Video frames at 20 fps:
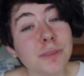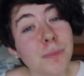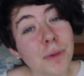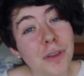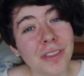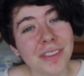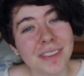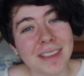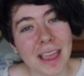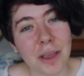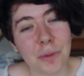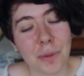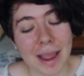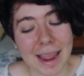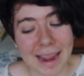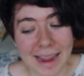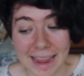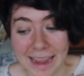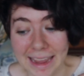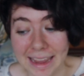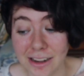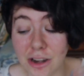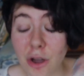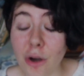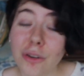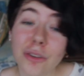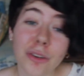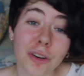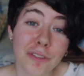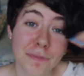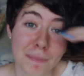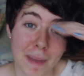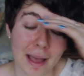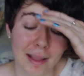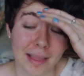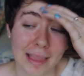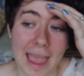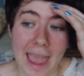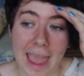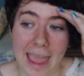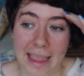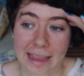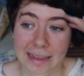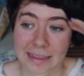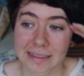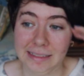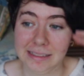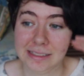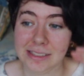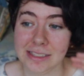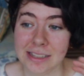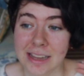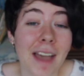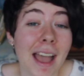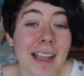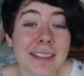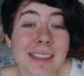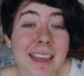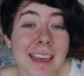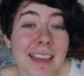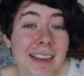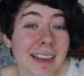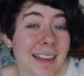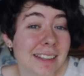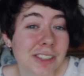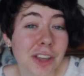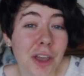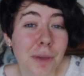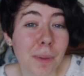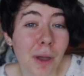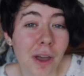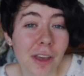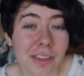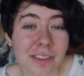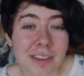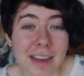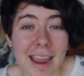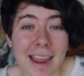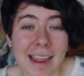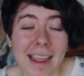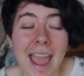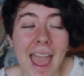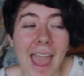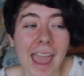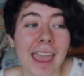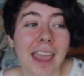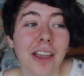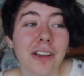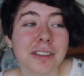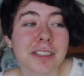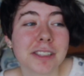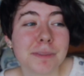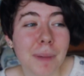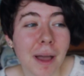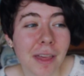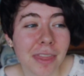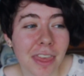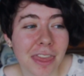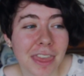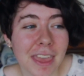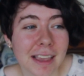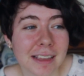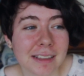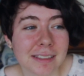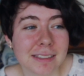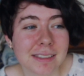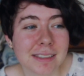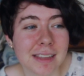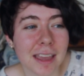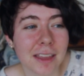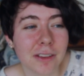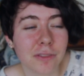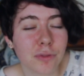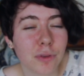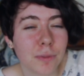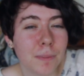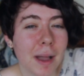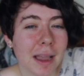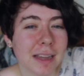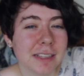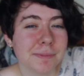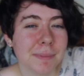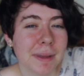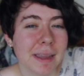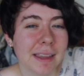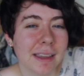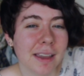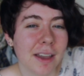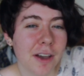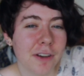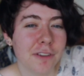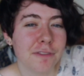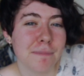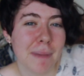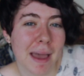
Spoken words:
Smooth segue in honor of Mel and the fact that it's her birthday. Here are some other things that remind me of